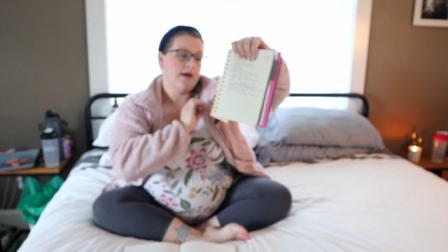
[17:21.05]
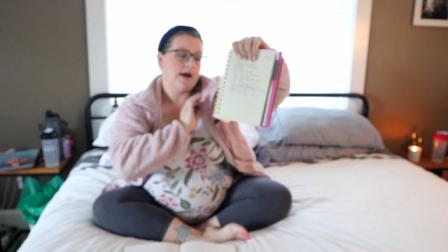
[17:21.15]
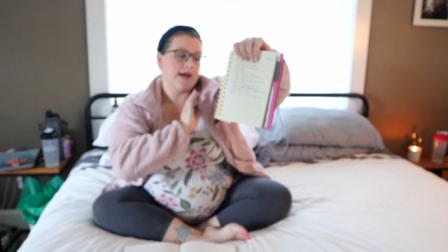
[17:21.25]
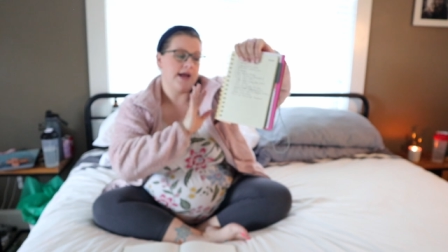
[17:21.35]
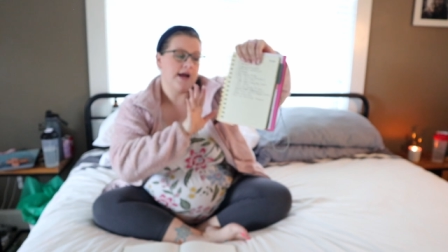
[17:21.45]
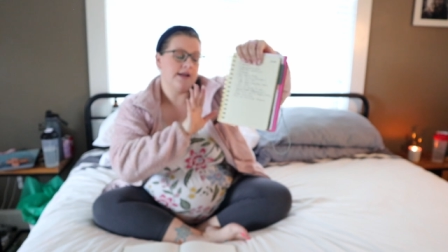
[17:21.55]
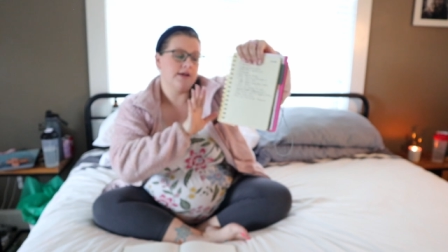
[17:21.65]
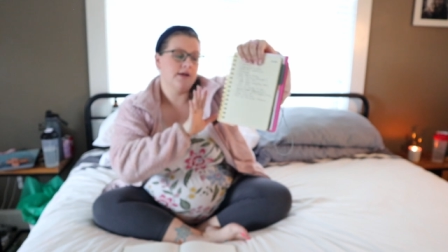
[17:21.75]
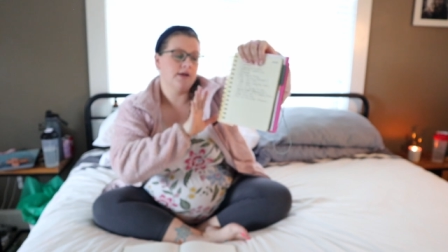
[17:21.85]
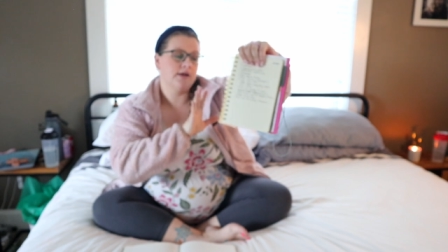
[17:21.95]
I
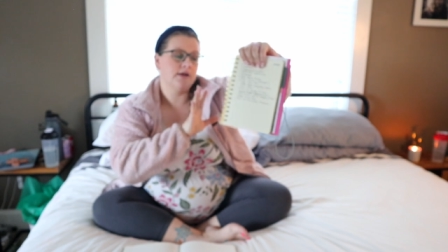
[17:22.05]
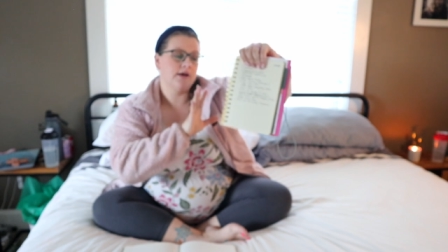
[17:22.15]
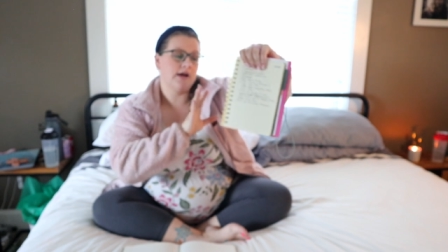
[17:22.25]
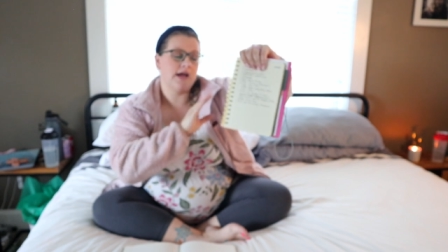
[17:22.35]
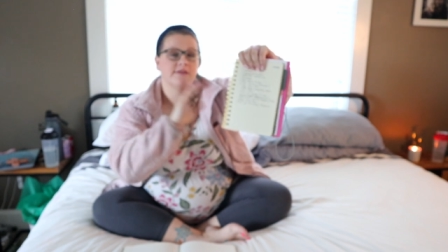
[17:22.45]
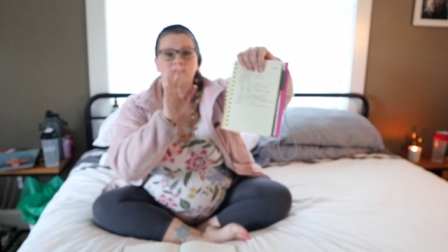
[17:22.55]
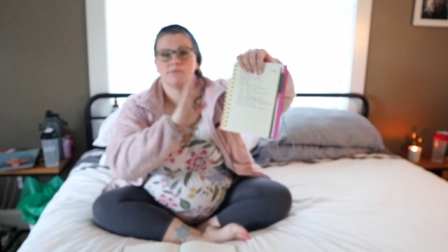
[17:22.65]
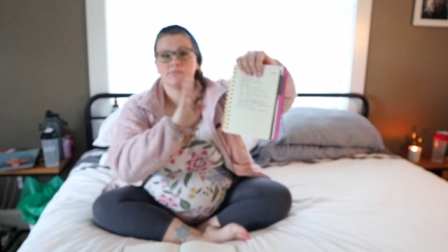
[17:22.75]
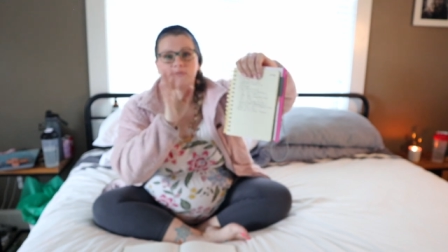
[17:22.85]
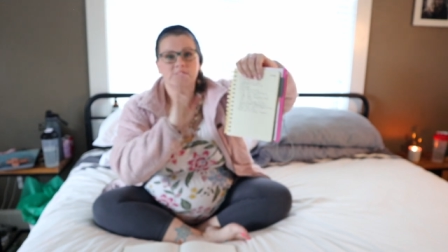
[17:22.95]
have
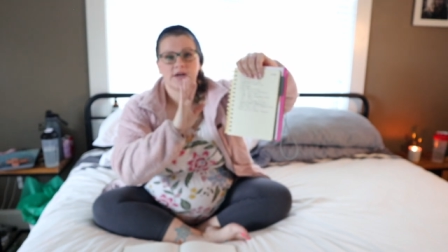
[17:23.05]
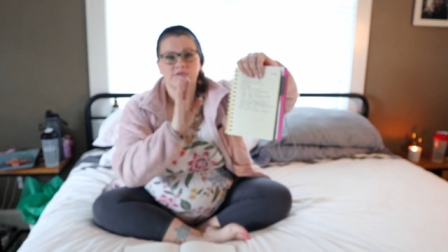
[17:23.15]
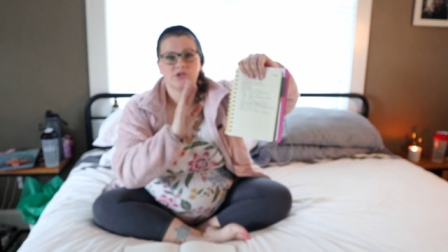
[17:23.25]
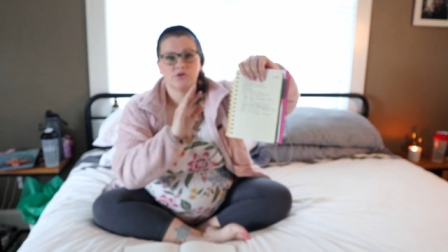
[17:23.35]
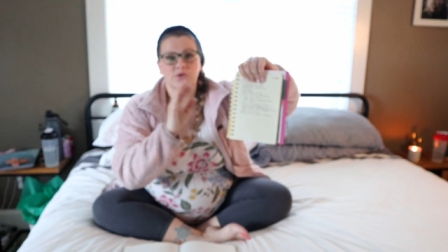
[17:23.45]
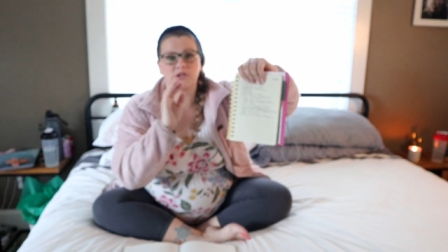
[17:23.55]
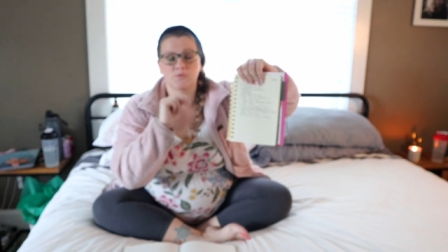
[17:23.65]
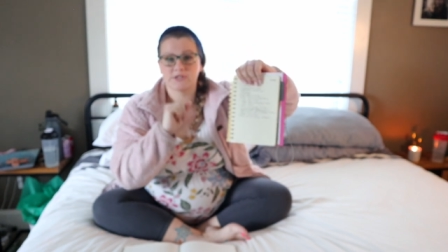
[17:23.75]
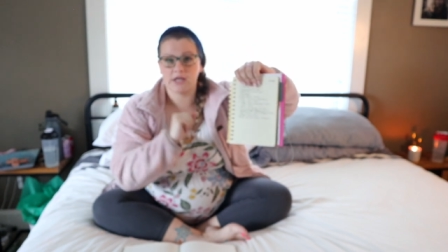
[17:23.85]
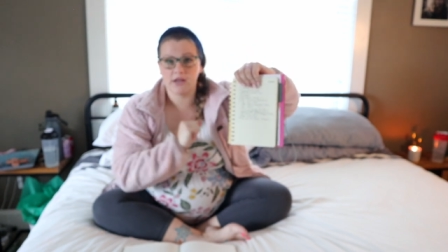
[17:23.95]
some stuff to do because
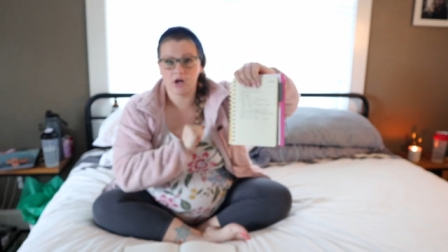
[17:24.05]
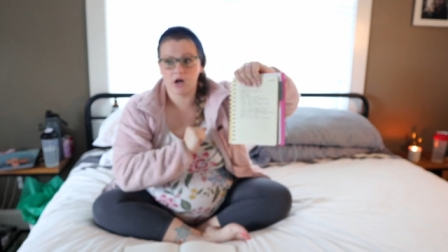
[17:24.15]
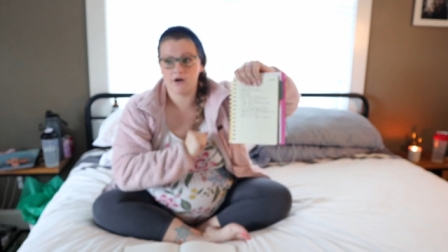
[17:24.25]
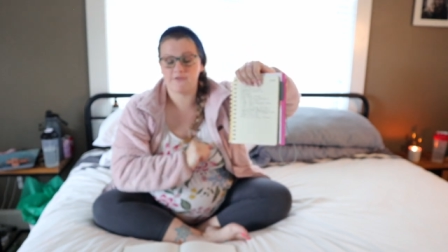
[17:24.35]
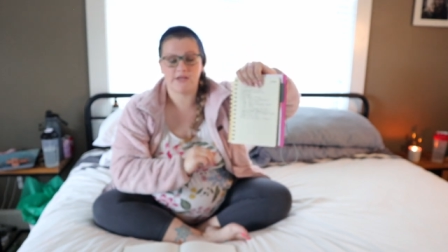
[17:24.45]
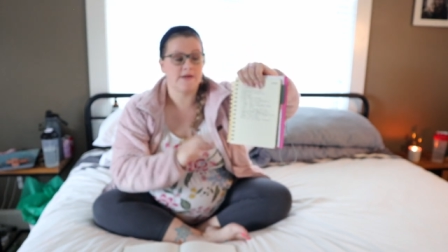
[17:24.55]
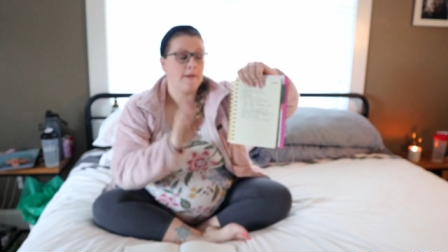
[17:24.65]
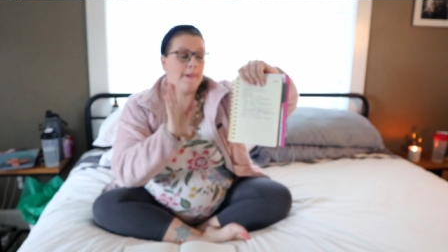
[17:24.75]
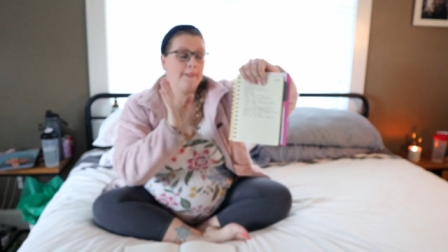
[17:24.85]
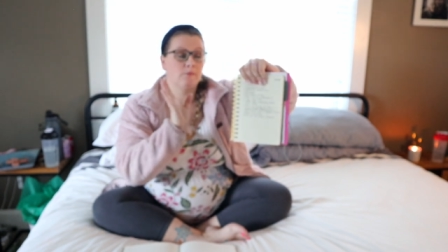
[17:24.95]
we're selling our RV
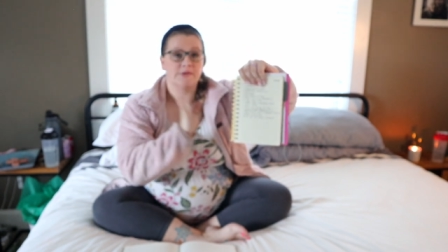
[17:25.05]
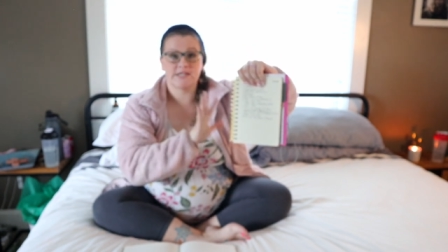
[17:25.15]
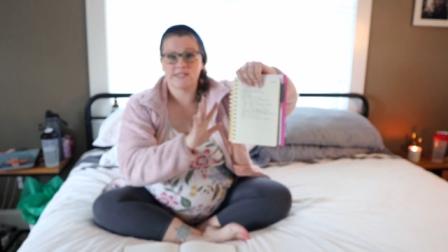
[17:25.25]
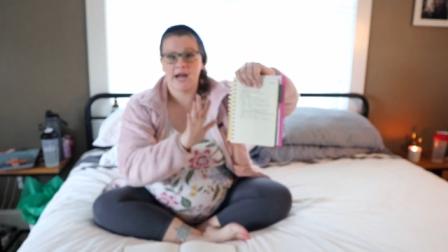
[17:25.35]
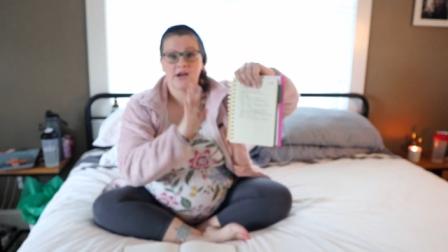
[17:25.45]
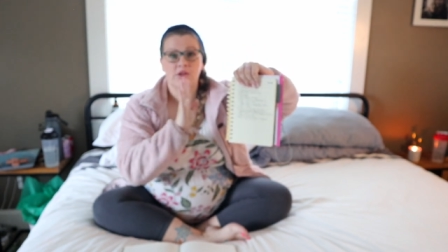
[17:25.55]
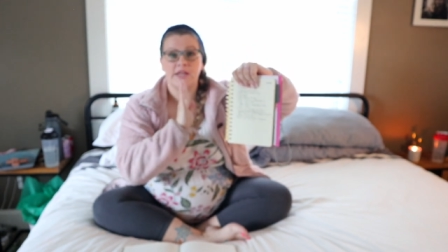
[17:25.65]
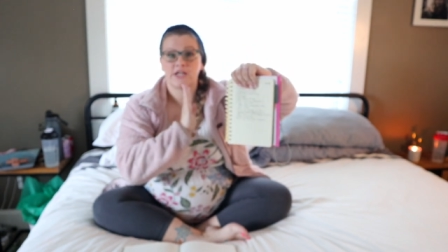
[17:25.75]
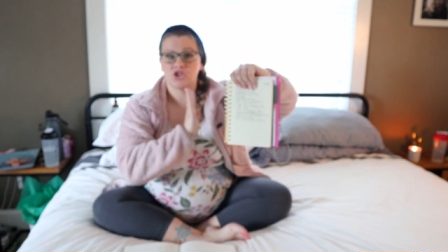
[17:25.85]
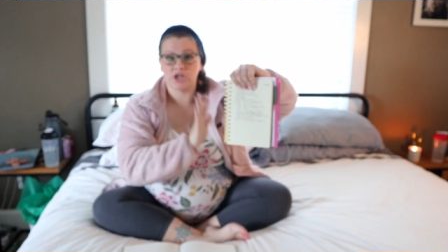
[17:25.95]
with the title
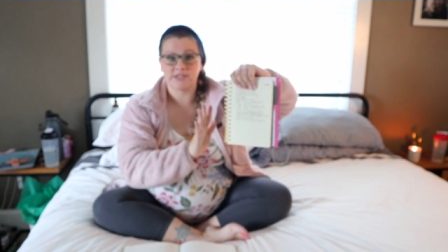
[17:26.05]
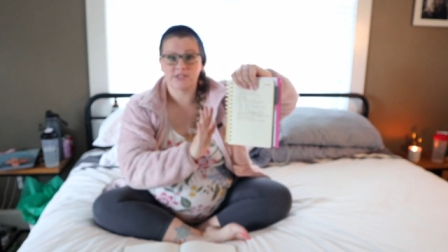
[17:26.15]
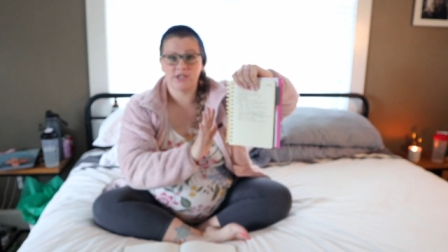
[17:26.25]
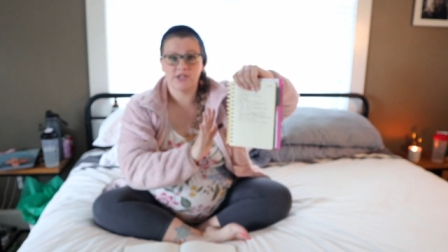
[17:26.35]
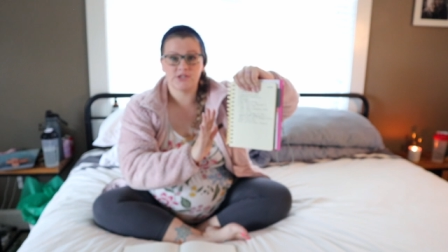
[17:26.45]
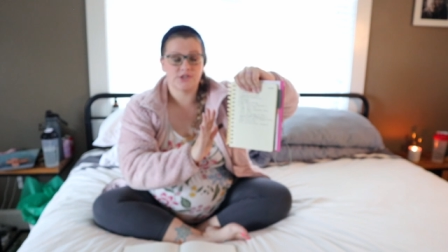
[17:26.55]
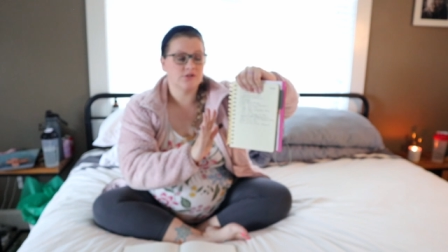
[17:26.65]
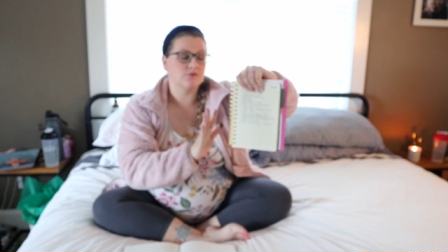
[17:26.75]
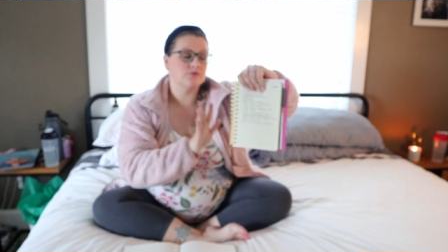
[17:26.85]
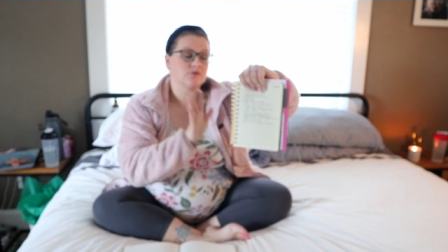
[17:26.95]
that I just couldn't
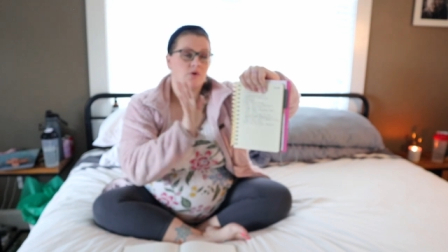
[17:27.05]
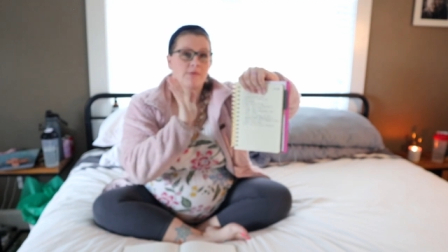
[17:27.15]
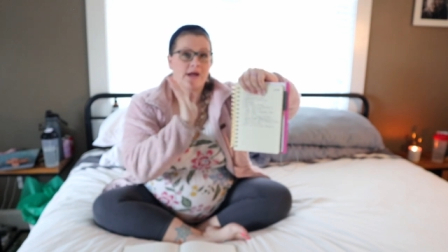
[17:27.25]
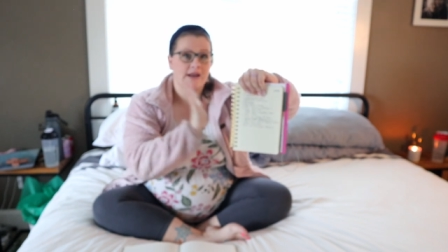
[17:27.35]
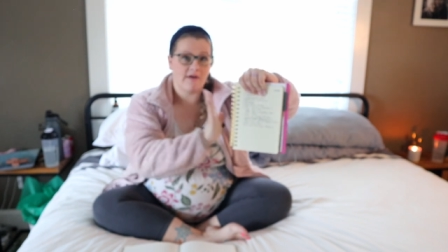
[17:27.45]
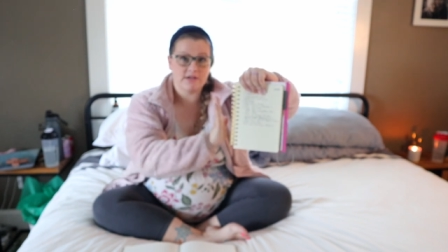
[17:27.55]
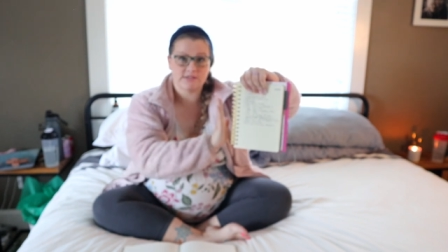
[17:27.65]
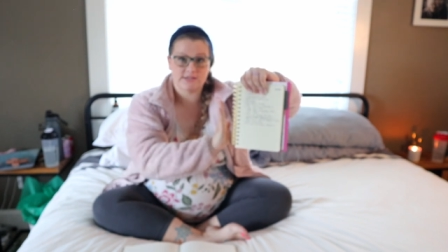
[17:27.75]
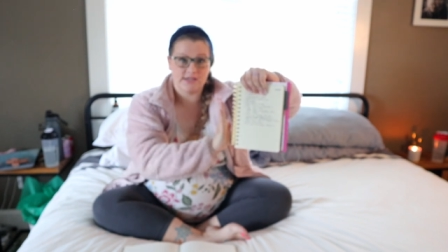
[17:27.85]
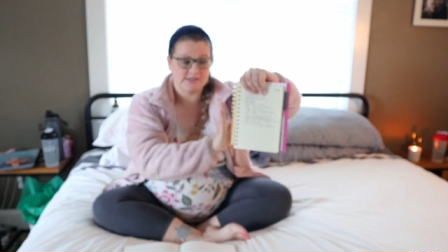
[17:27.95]
do, so I'm kind of at a
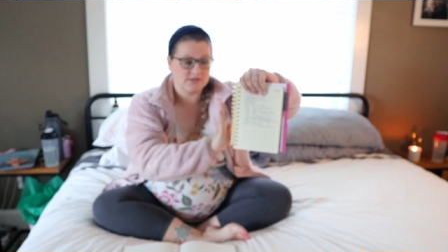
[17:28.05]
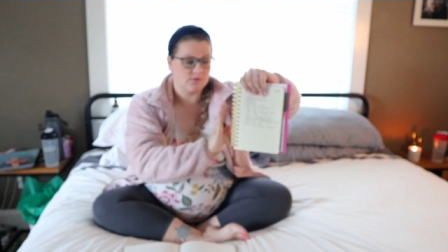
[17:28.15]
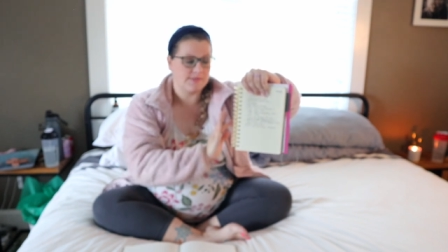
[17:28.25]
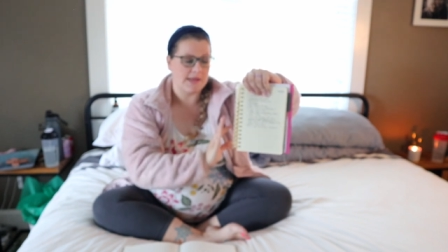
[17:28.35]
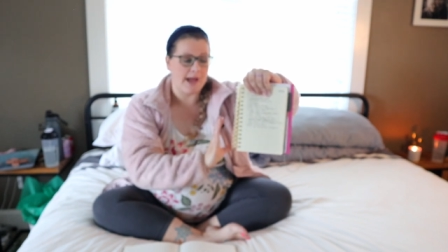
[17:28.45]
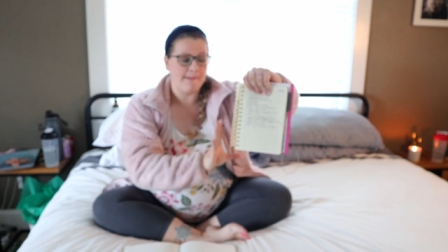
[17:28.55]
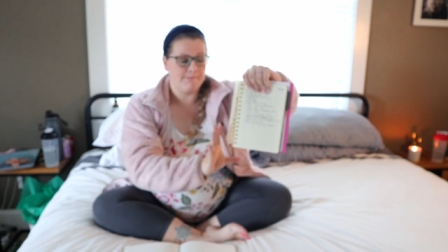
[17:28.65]
standstill with that.